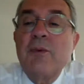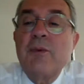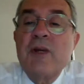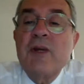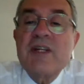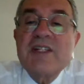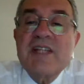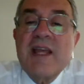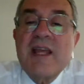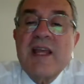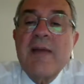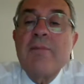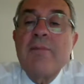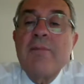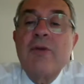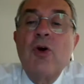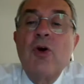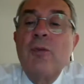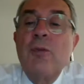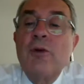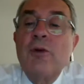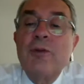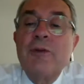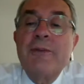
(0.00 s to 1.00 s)
Well, there were
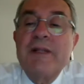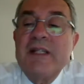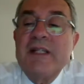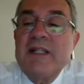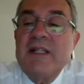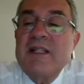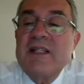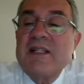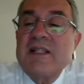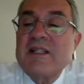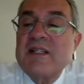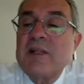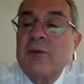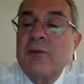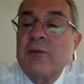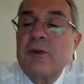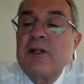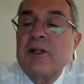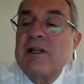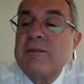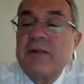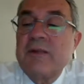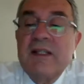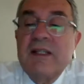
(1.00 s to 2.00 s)
some
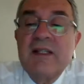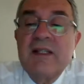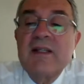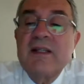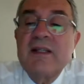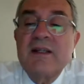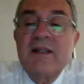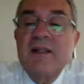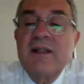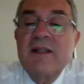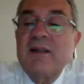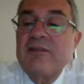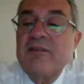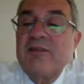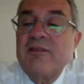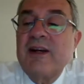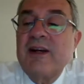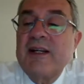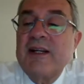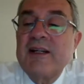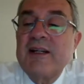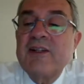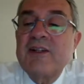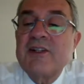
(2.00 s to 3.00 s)
comorbidities that were limiting
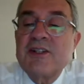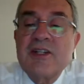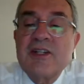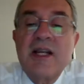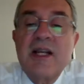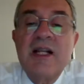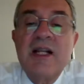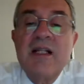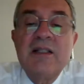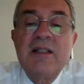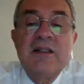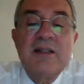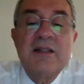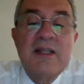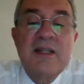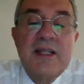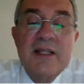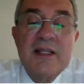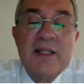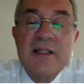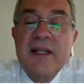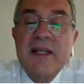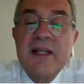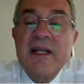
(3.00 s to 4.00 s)
the final
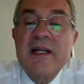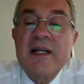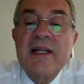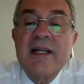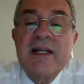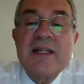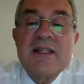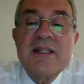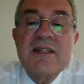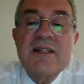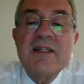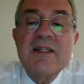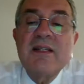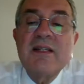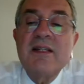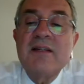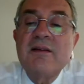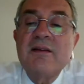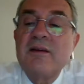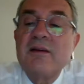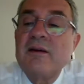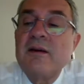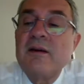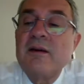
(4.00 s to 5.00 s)
result. Here they are
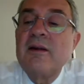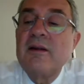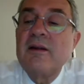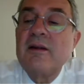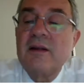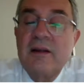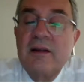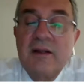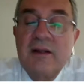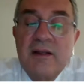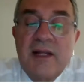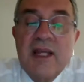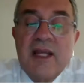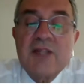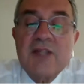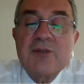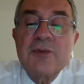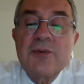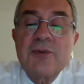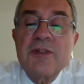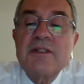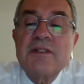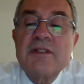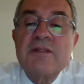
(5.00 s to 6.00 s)
listed.
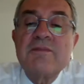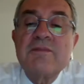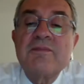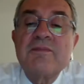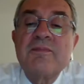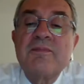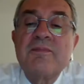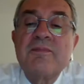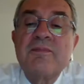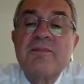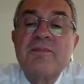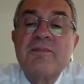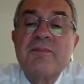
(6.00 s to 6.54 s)
Next ones.